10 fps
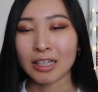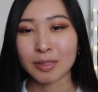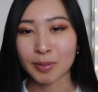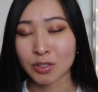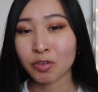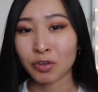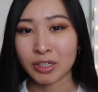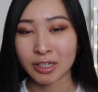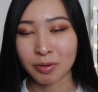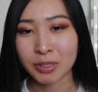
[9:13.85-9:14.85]
especially for a
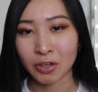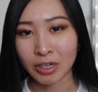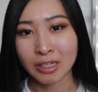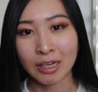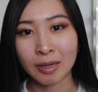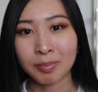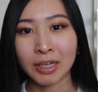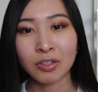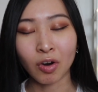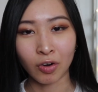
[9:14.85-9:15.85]
cybersecurity team that
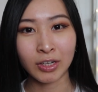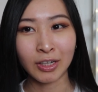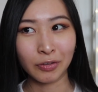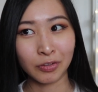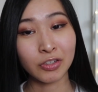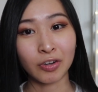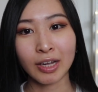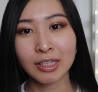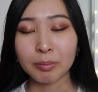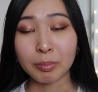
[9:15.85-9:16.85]
is already under
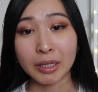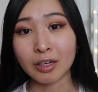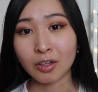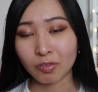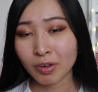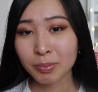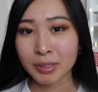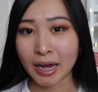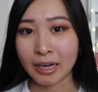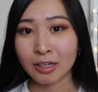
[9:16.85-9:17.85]
stress. But then on the flip
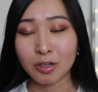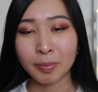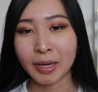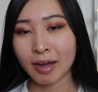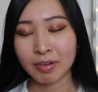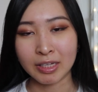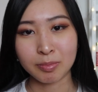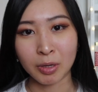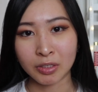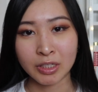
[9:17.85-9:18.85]
side, you may have a
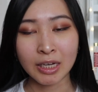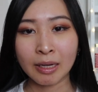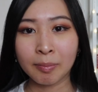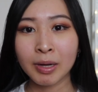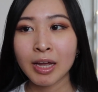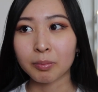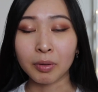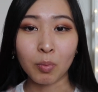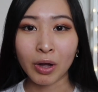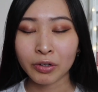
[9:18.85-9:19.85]
small team,
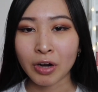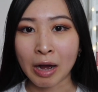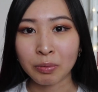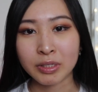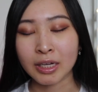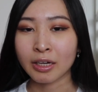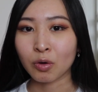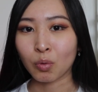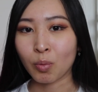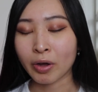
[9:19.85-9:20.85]
but while you're out
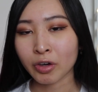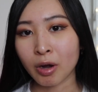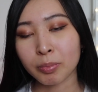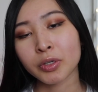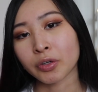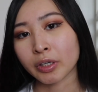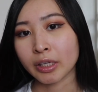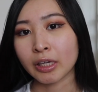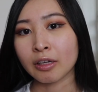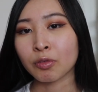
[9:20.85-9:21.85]
sick or while you're on paternity
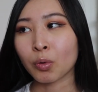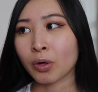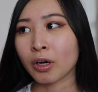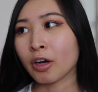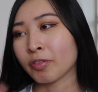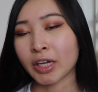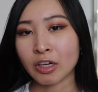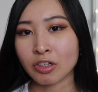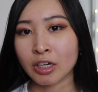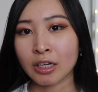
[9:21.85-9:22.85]
leave or on
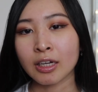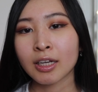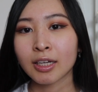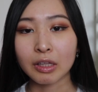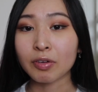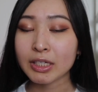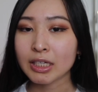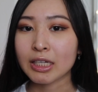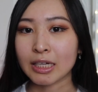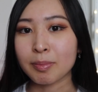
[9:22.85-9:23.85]
vacation, the rest
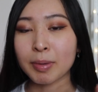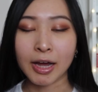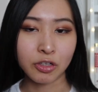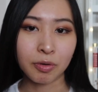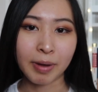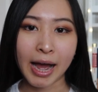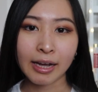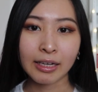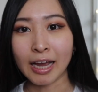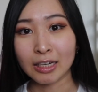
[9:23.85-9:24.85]
of the team has your
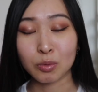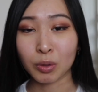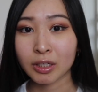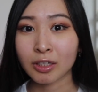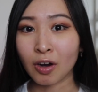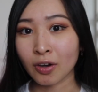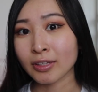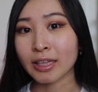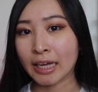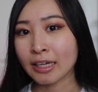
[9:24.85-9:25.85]
back and is working on
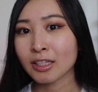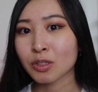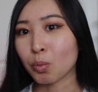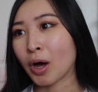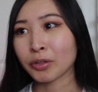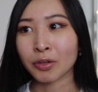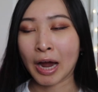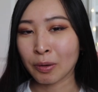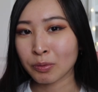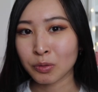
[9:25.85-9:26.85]
the things while you're
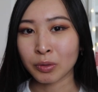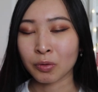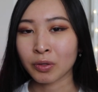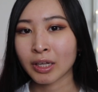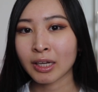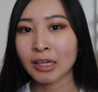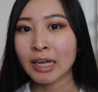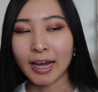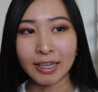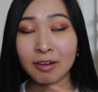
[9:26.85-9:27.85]
out doing your thing.
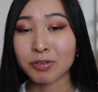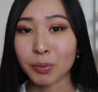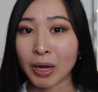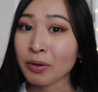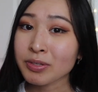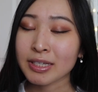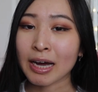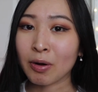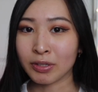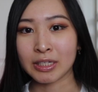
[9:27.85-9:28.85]
And then if someone else is
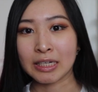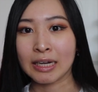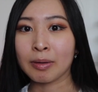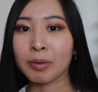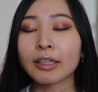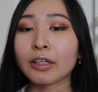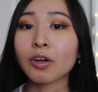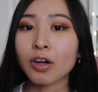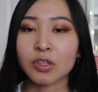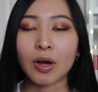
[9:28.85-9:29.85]
out on the team, then you're
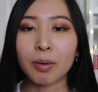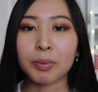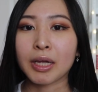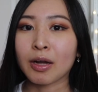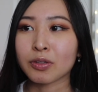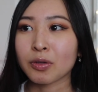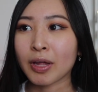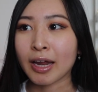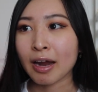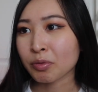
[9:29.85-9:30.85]
also helping out so
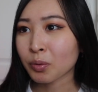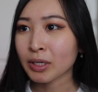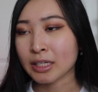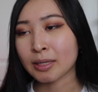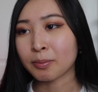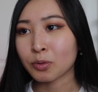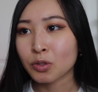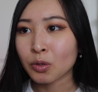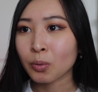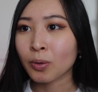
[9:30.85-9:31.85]
that everyone is able
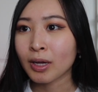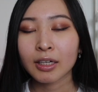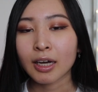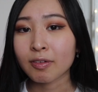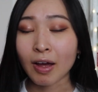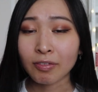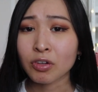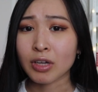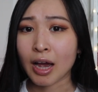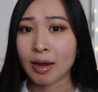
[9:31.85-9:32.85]
to kind of have
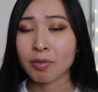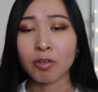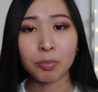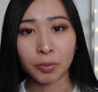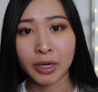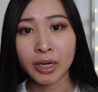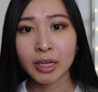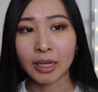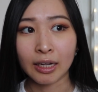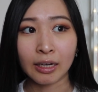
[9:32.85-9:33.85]
their time of
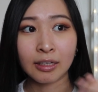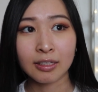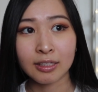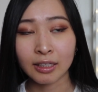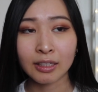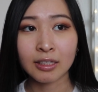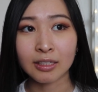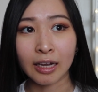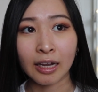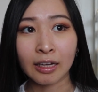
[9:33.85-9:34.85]
break and sickness
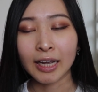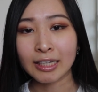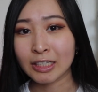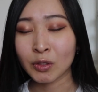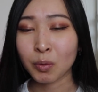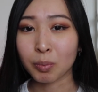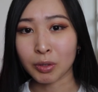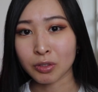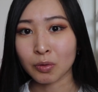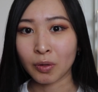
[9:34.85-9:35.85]
and, and dealing with
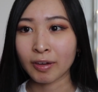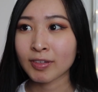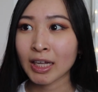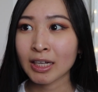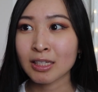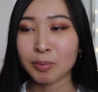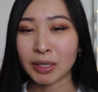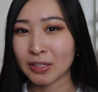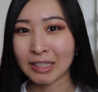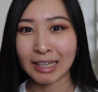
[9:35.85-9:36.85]
personal life things
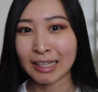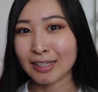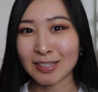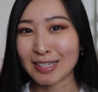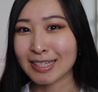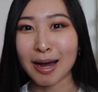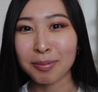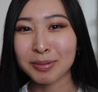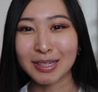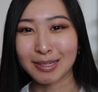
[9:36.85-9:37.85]
because that doesn't
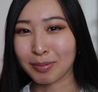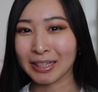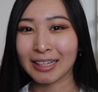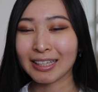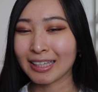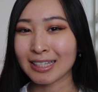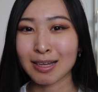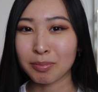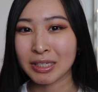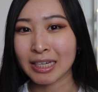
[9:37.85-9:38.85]
stop just when things
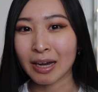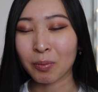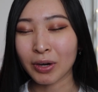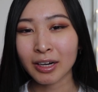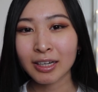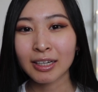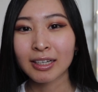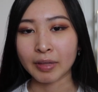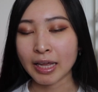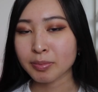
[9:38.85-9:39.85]
get busy at work.
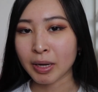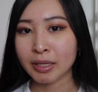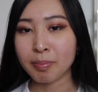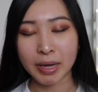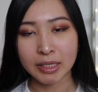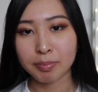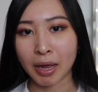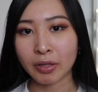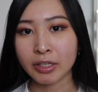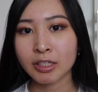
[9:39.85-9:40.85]
That is probably the best
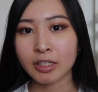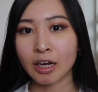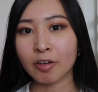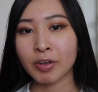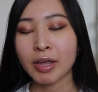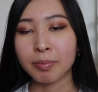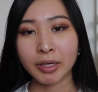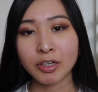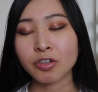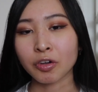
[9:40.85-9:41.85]
balance of
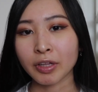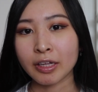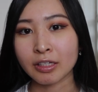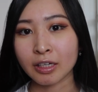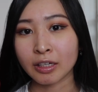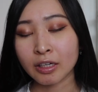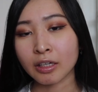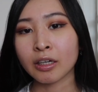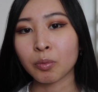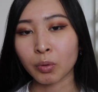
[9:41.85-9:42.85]
making sure that it's a
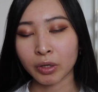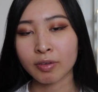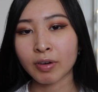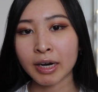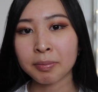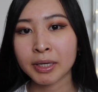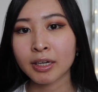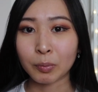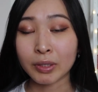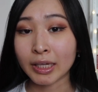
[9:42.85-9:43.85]
good work environment
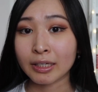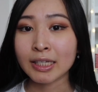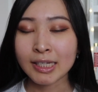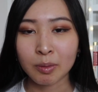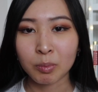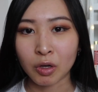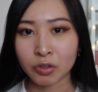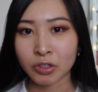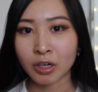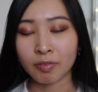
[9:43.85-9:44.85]
with a good team
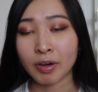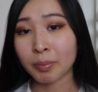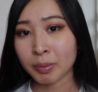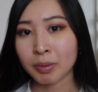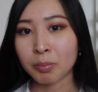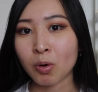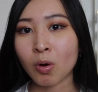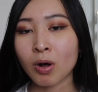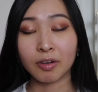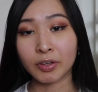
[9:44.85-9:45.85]
culture of helping
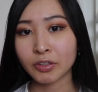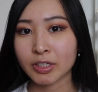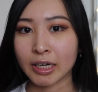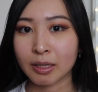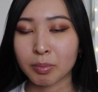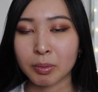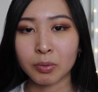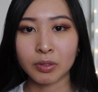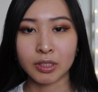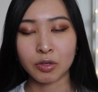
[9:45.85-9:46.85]
people, of understanding
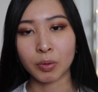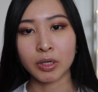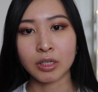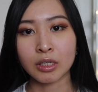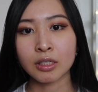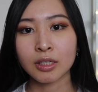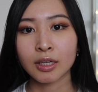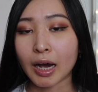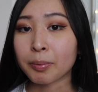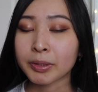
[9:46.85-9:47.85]
people's situations,
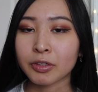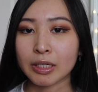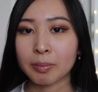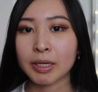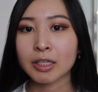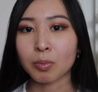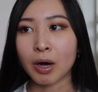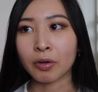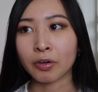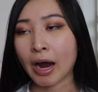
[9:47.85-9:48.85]
helping your teammates
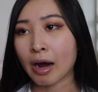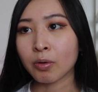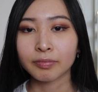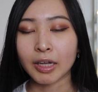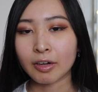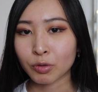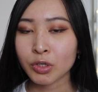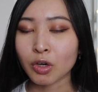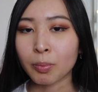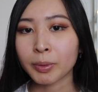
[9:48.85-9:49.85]
while they're out, and of
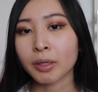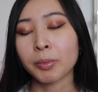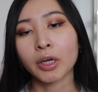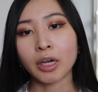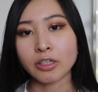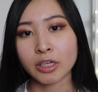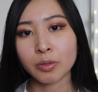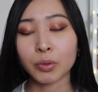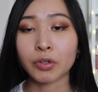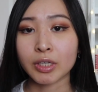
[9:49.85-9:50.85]
course open communication
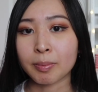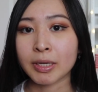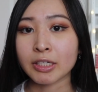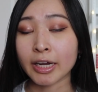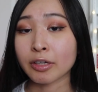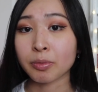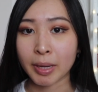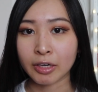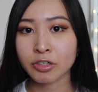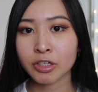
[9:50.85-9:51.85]
with your teammate and your
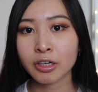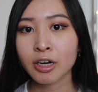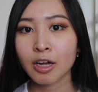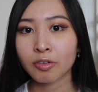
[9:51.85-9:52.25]
manager